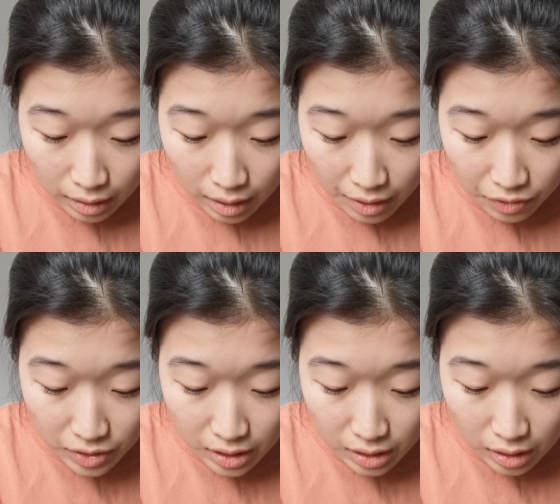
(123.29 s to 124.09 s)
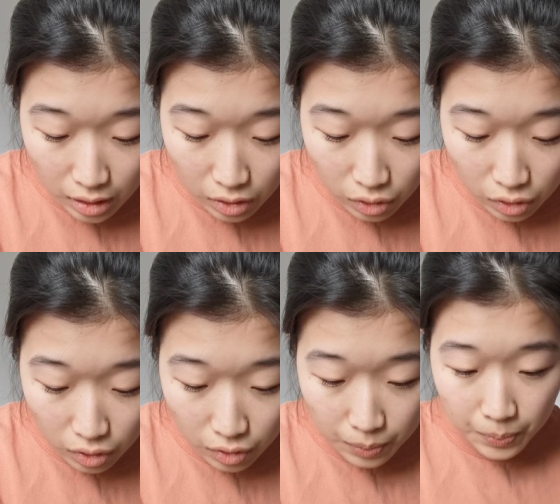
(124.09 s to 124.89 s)
left
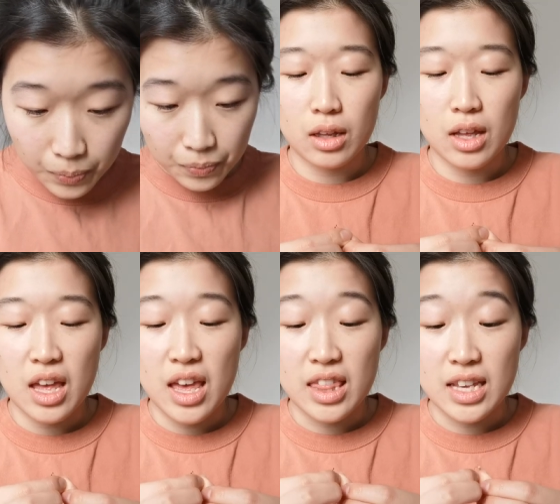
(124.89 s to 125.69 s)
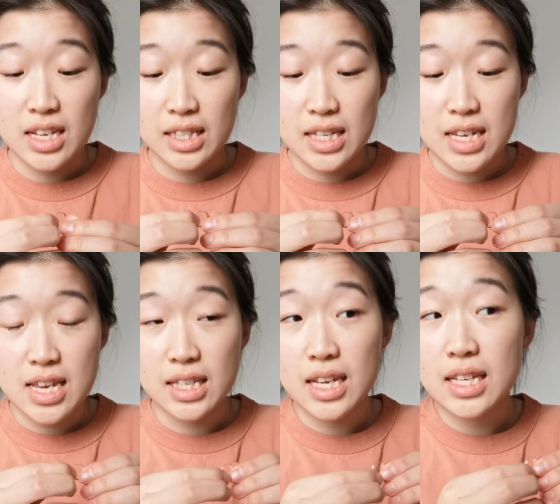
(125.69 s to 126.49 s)
ear. This
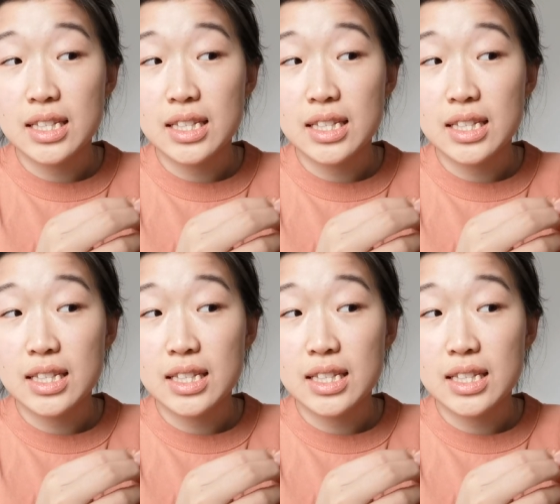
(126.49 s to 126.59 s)
is a